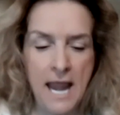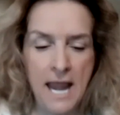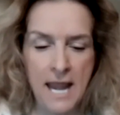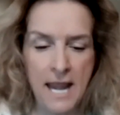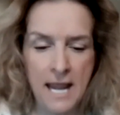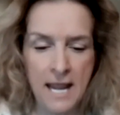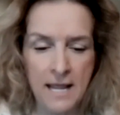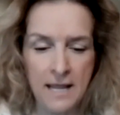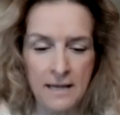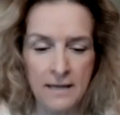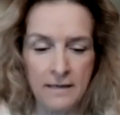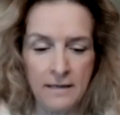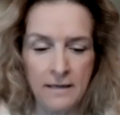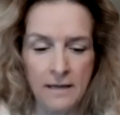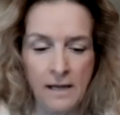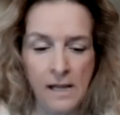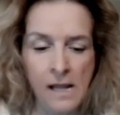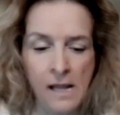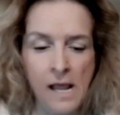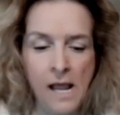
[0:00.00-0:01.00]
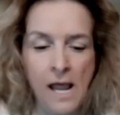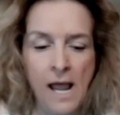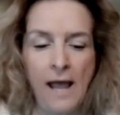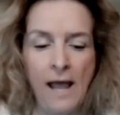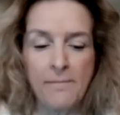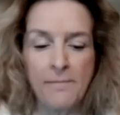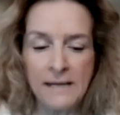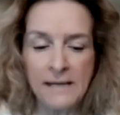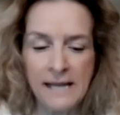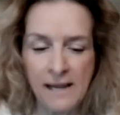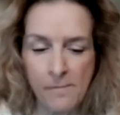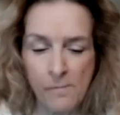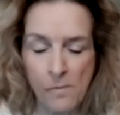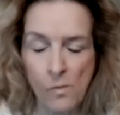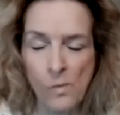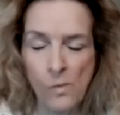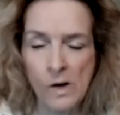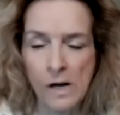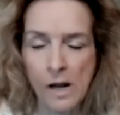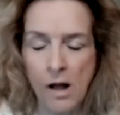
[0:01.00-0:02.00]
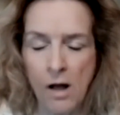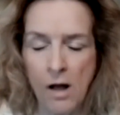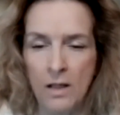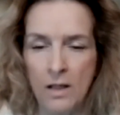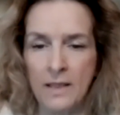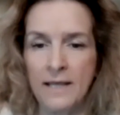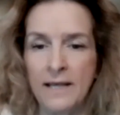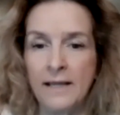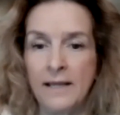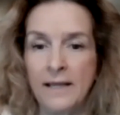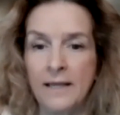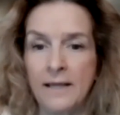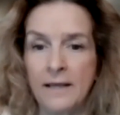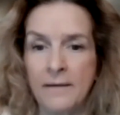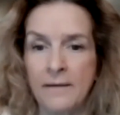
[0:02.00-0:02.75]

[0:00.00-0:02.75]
And I became a workaholic.